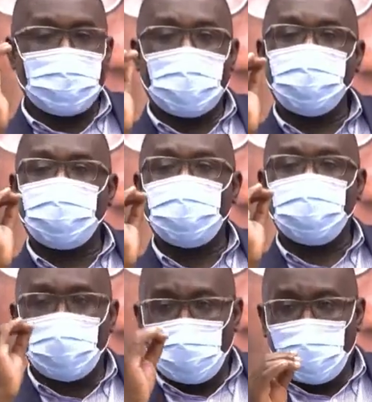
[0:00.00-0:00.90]
have to
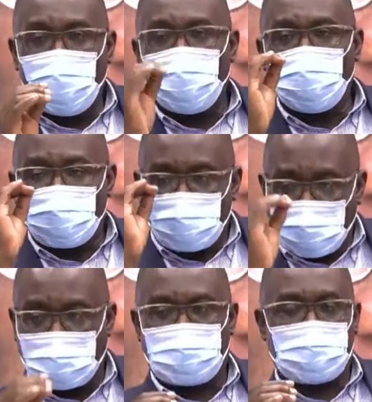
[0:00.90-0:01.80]
go for
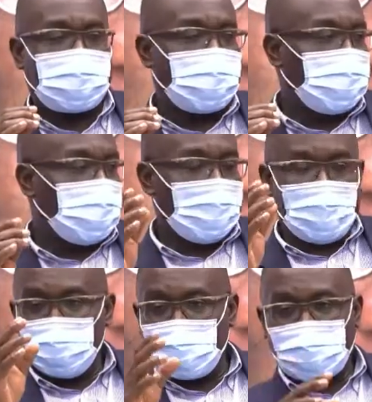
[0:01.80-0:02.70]
the person,
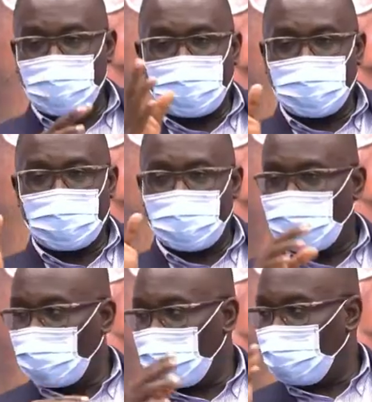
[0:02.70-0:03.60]
because the person can't talk
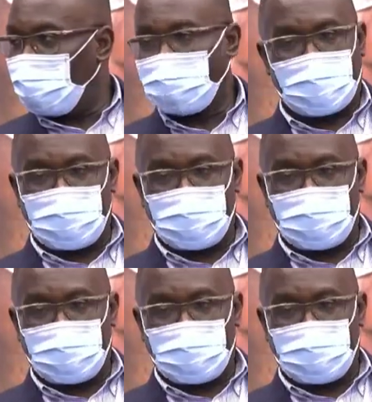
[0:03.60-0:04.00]
about political